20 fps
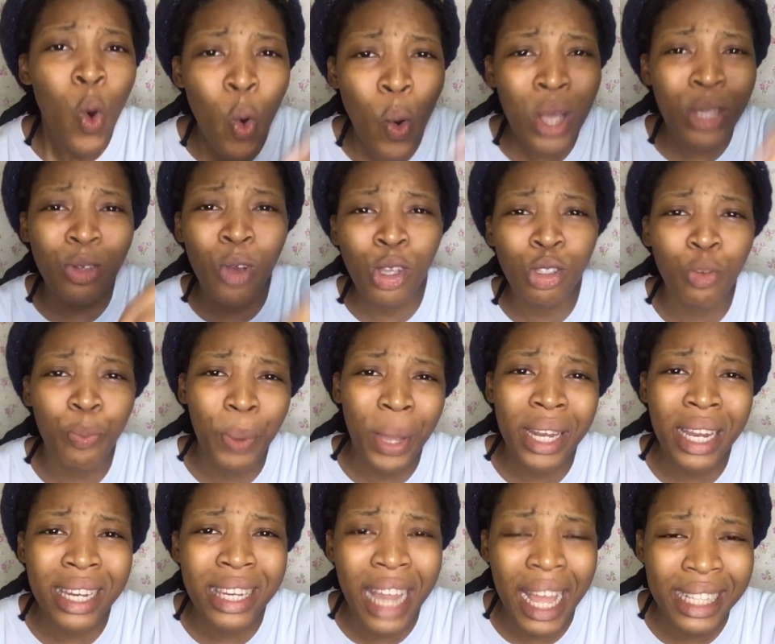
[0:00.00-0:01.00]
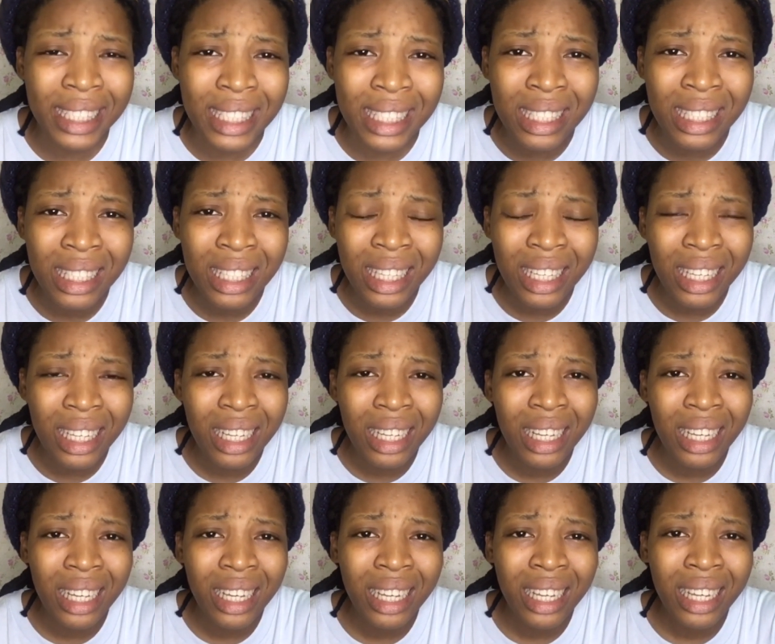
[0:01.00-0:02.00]
is going to pay the debt?
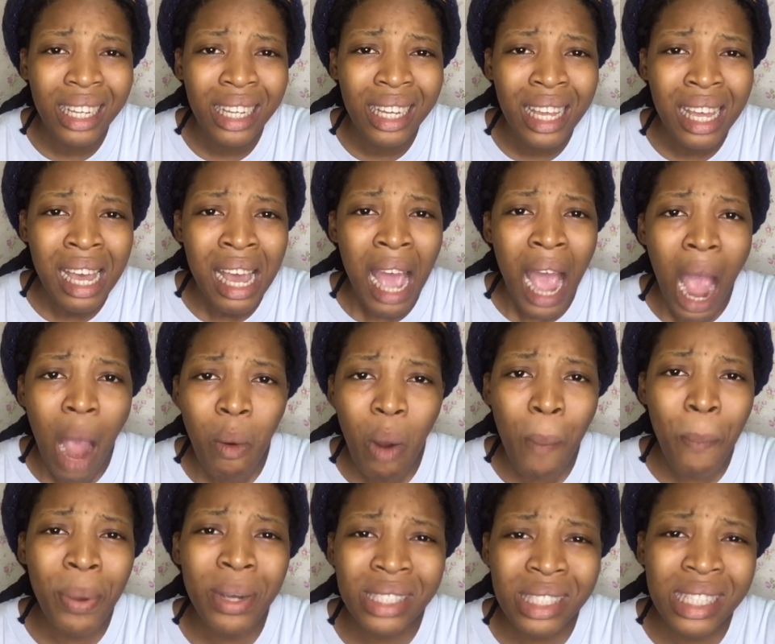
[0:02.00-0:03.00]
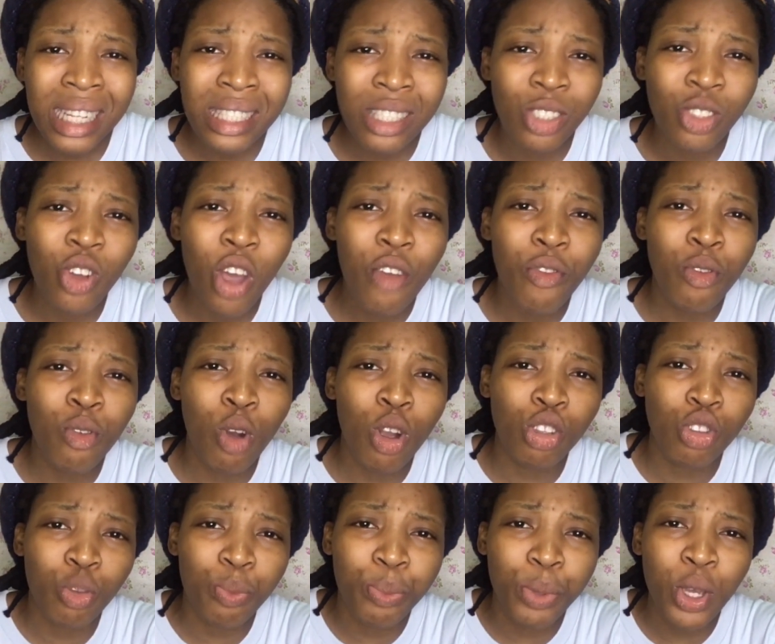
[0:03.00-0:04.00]
Our president is not even going
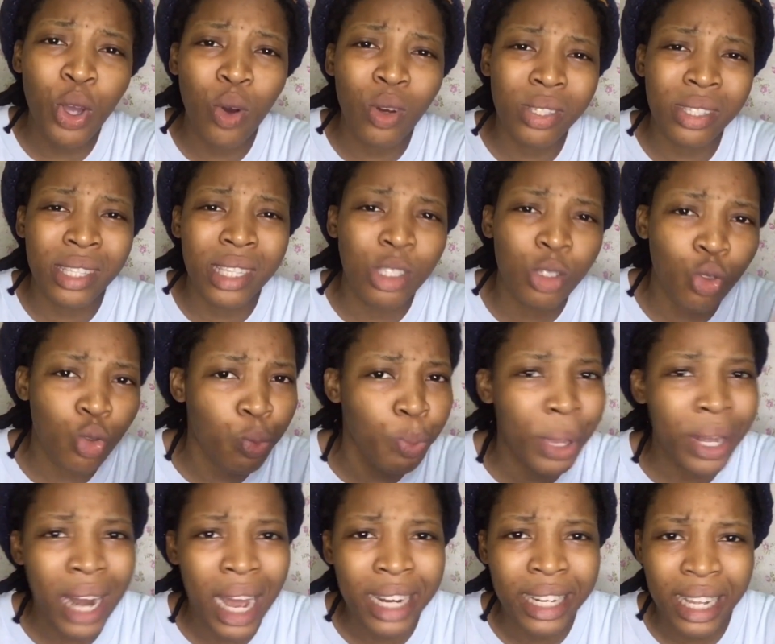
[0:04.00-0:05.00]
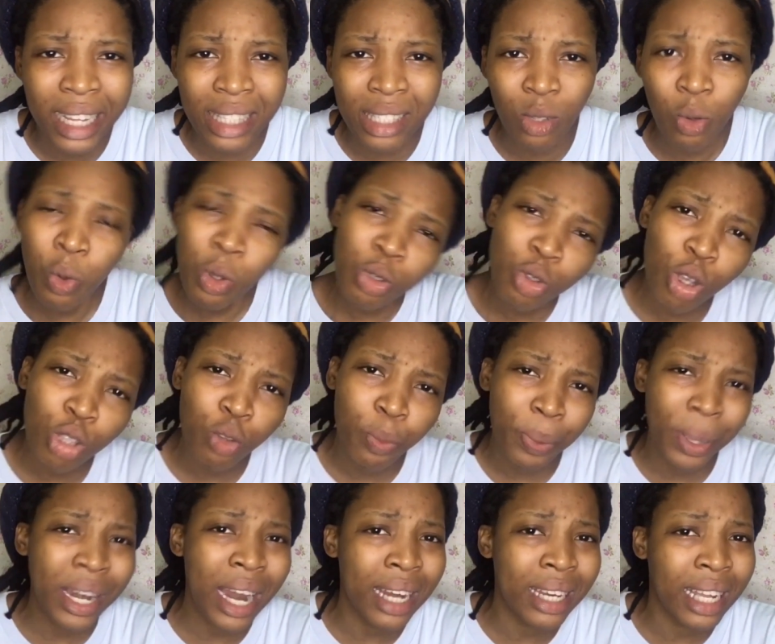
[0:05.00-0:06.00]
to be on seat to pay that debt. Who is going to
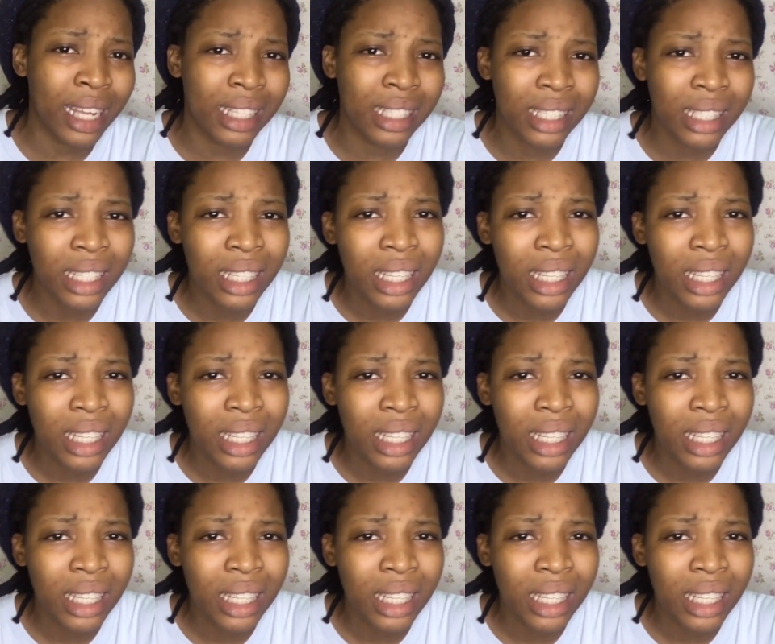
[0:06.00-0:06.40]
pay that debt?